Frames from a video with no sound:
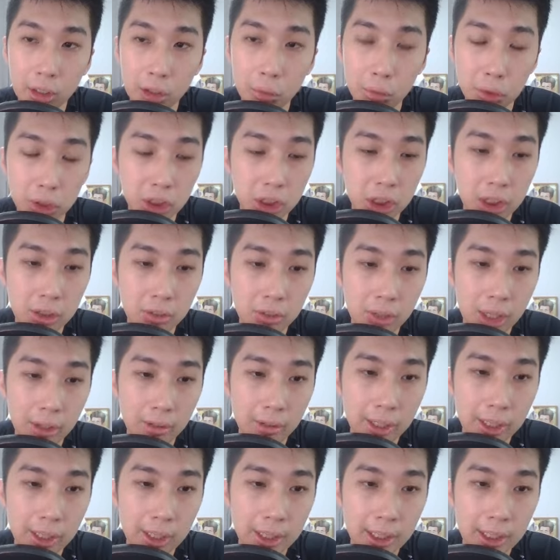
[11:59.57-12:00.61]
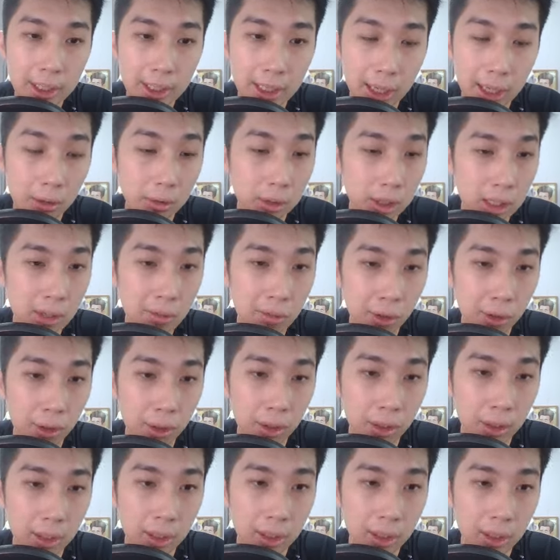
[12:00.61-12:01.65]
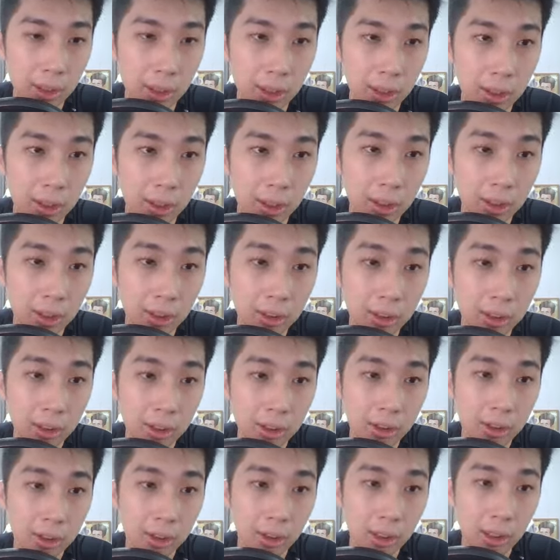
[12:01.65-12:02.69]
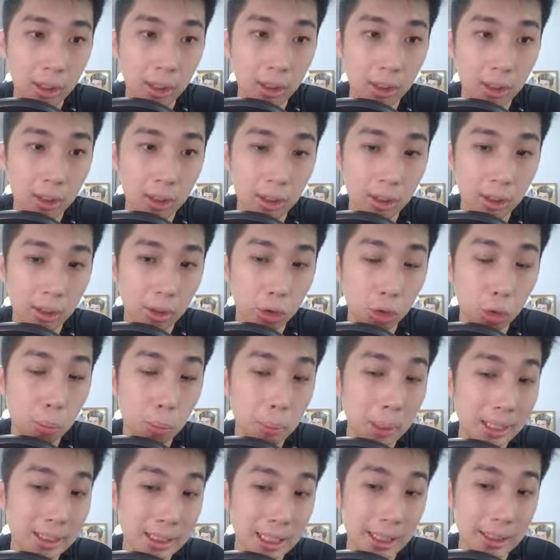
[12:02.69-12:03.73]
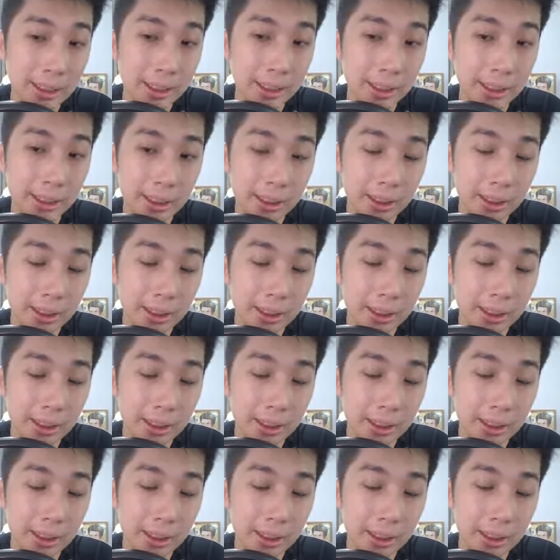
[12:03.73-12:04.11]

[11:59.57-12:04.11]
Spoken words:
which is very healthy for 2 plus study.